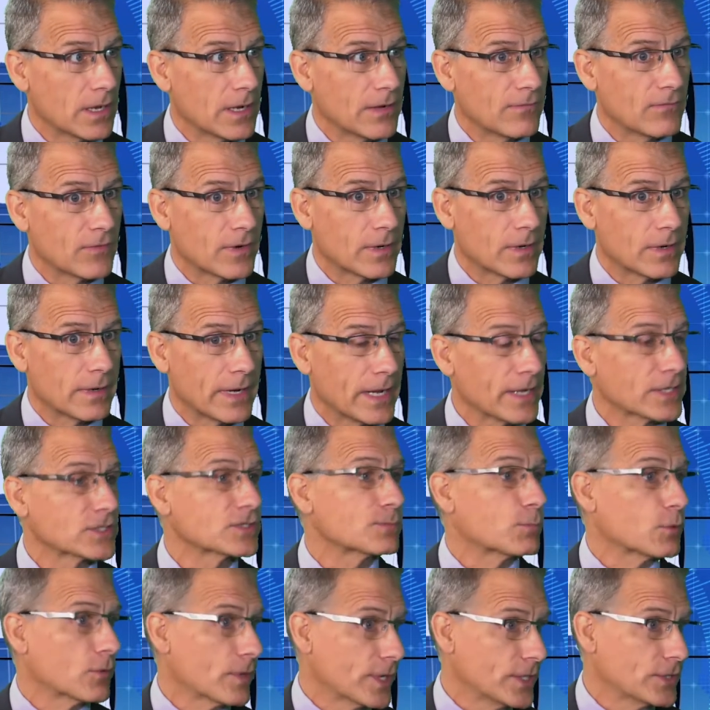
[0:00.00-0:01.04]
of our
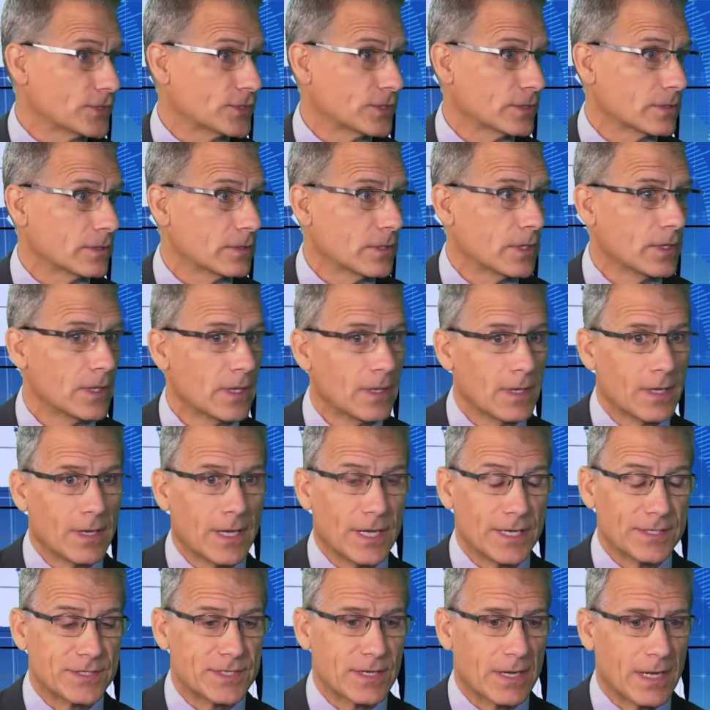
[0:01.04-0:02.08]
exploration
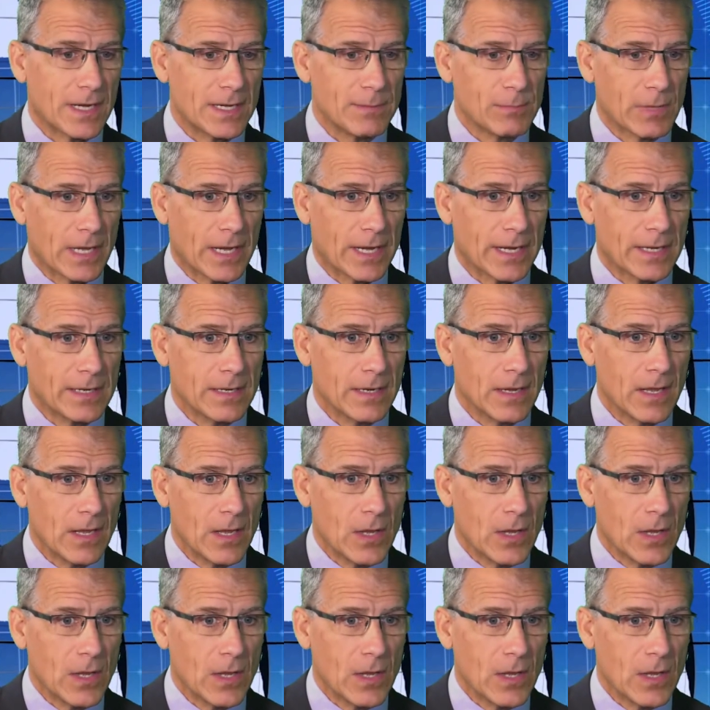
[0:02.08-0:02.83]
uh, timeline,